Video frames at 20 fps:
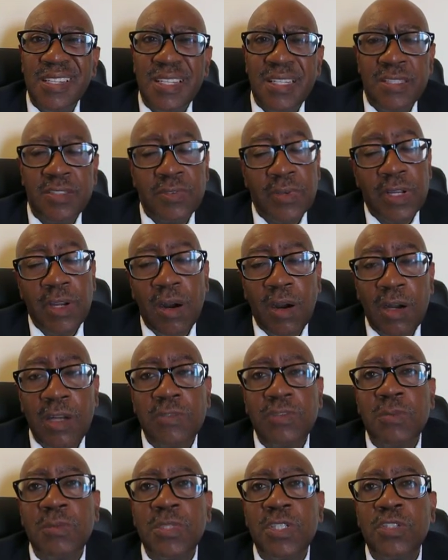It's very hard
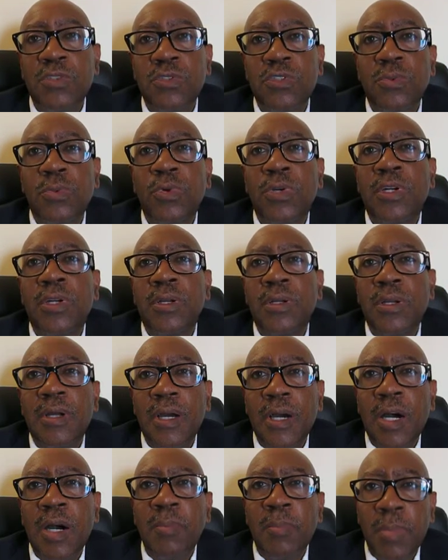for him to use the word
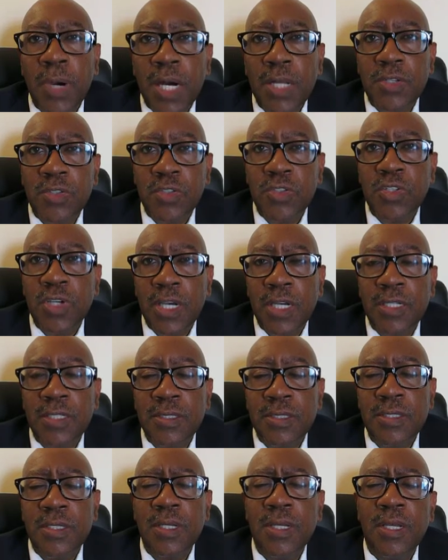
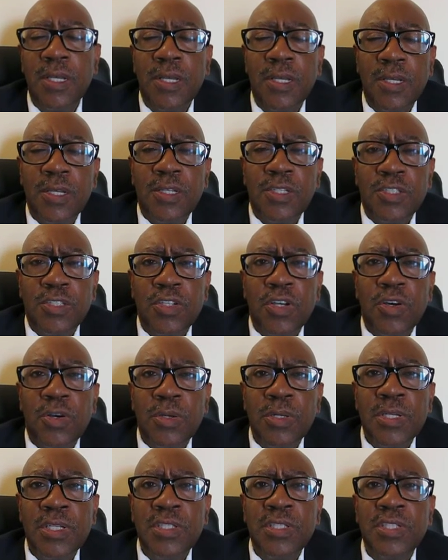apologize. So
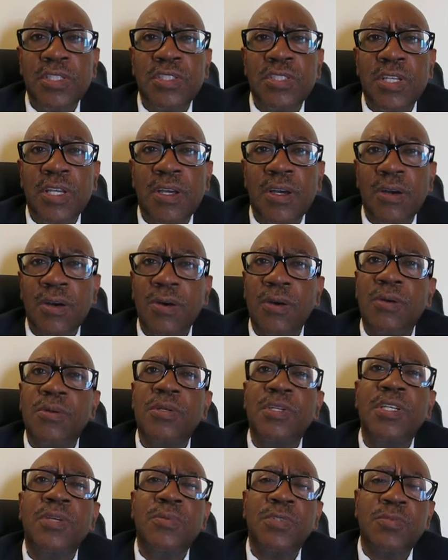he just said,
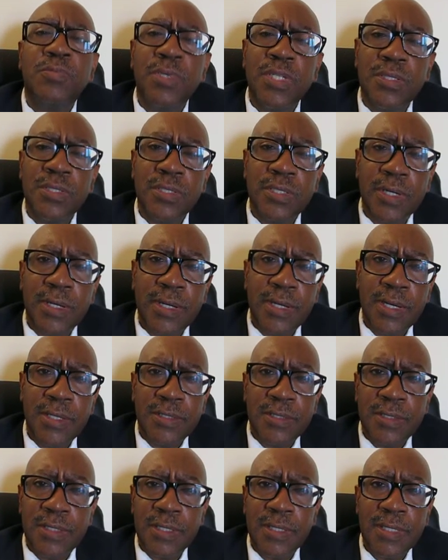he was being
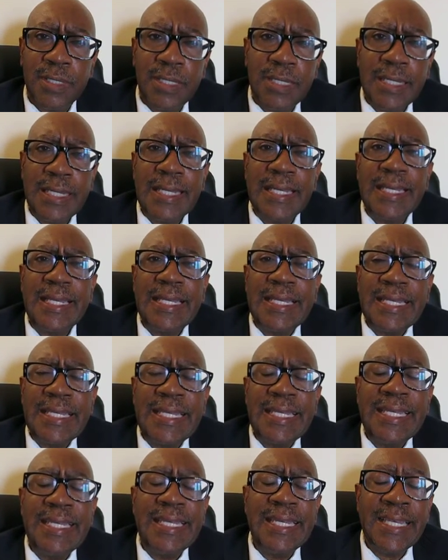sarcastic.
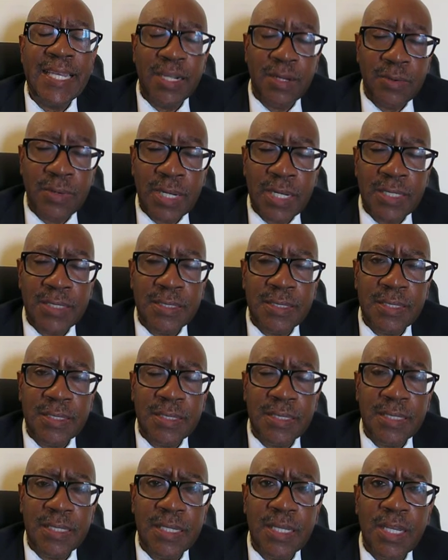Yeah, right.
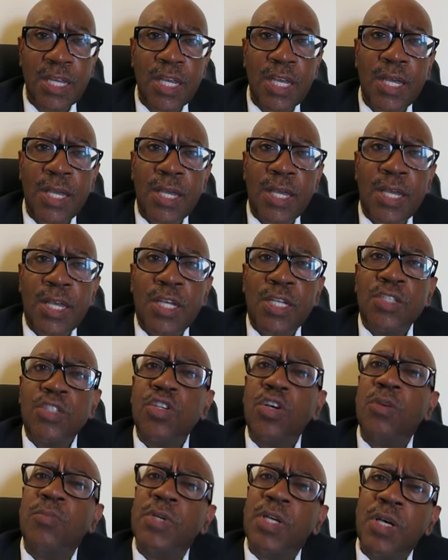
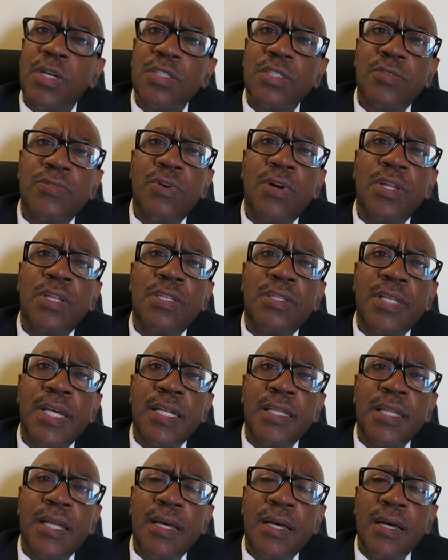So because of all of
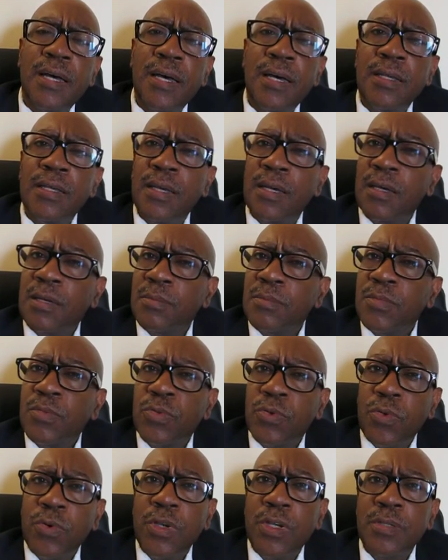that, I am
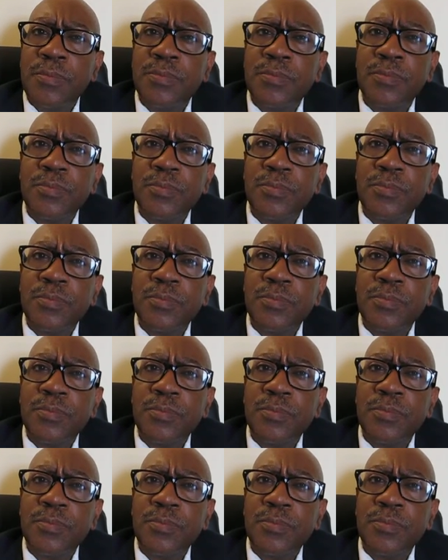throwing,